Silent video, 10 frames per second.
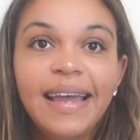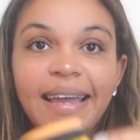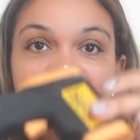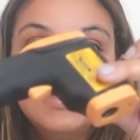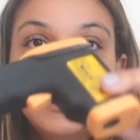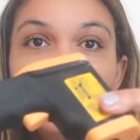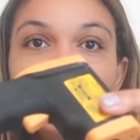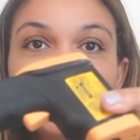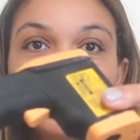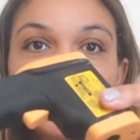a
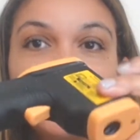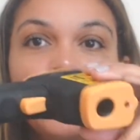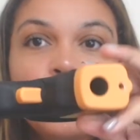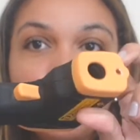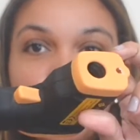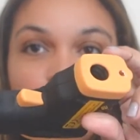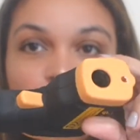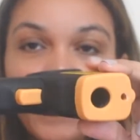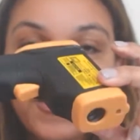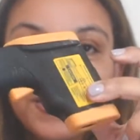temperature
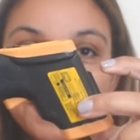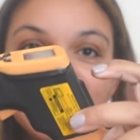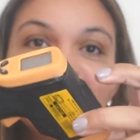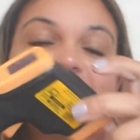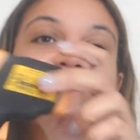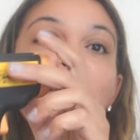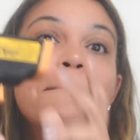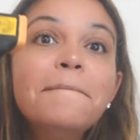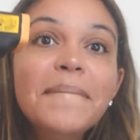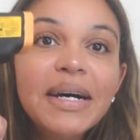probe. This is a
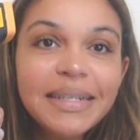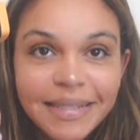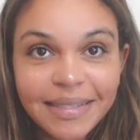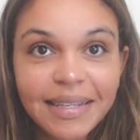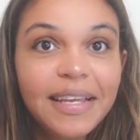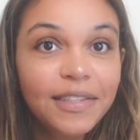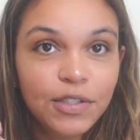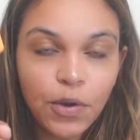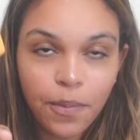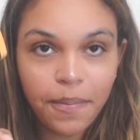must in
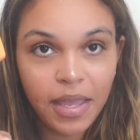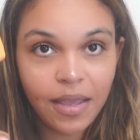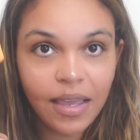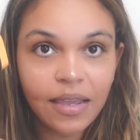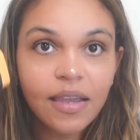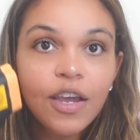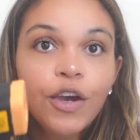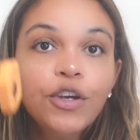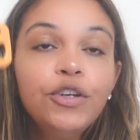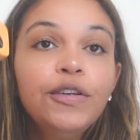soap making.
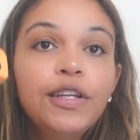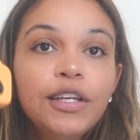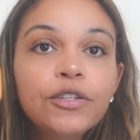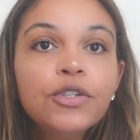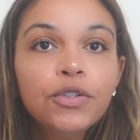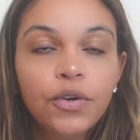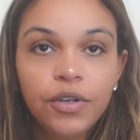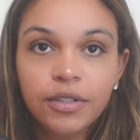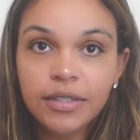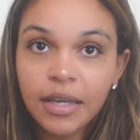You need to know
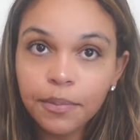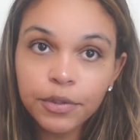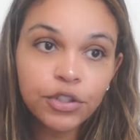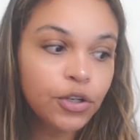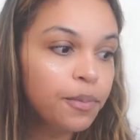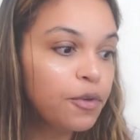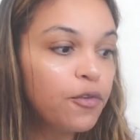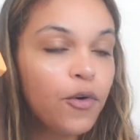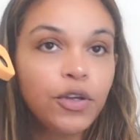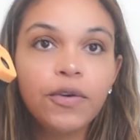your temperature
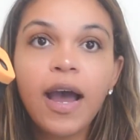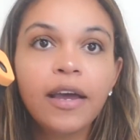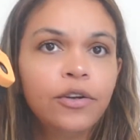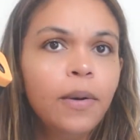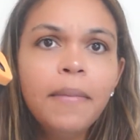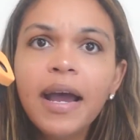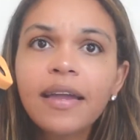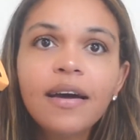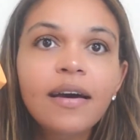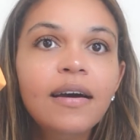before you add your
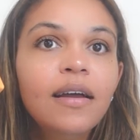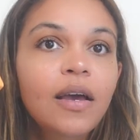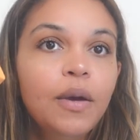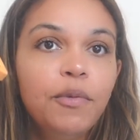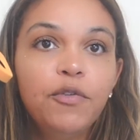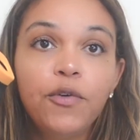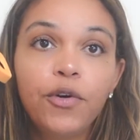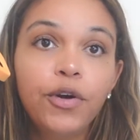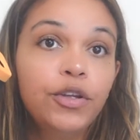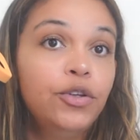mica,
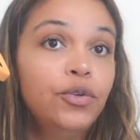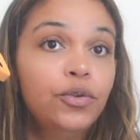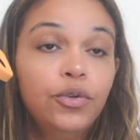before you